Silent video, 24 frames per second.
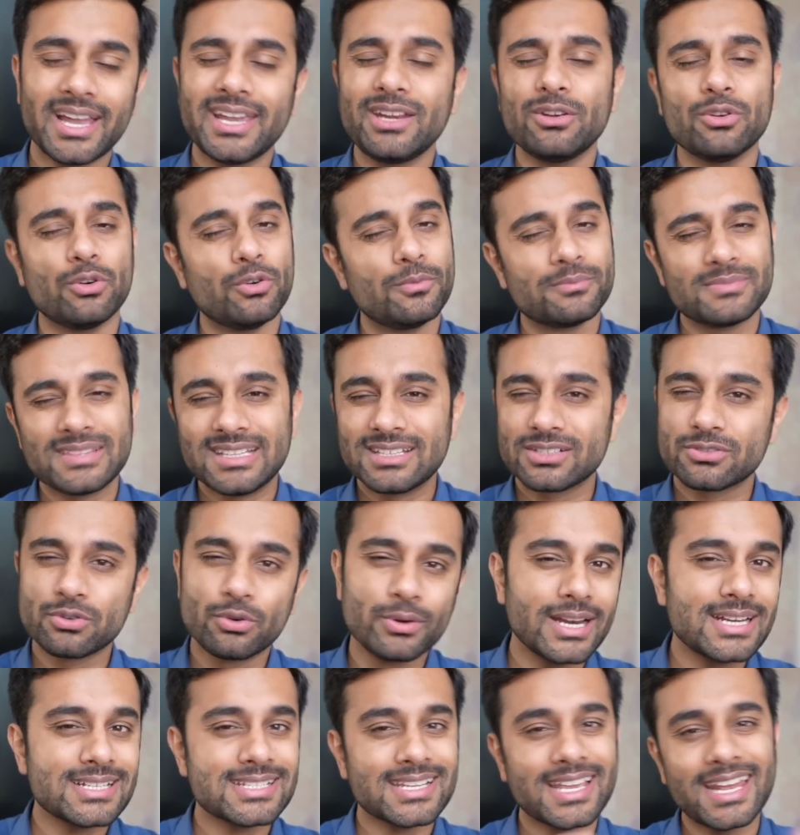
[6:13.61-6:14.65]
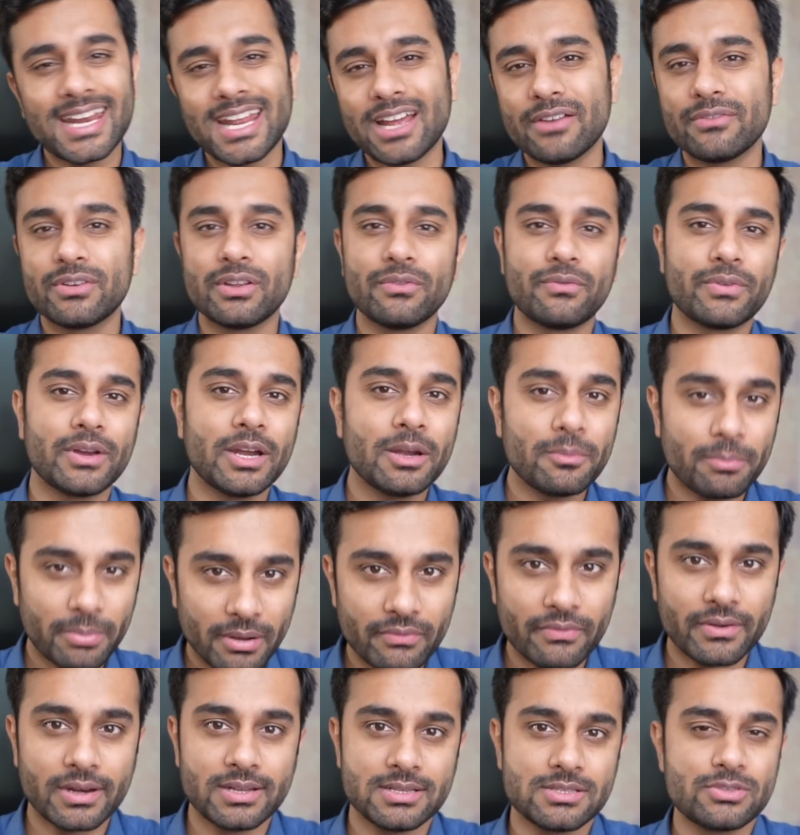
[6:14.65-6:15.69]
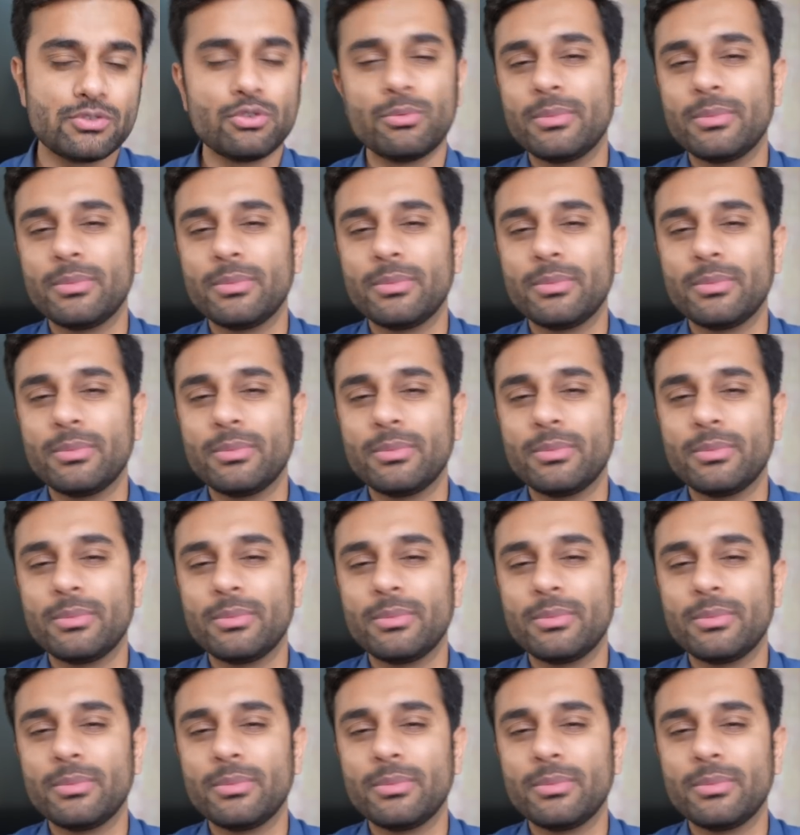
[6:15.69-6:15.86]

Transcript: I know students can have different preference.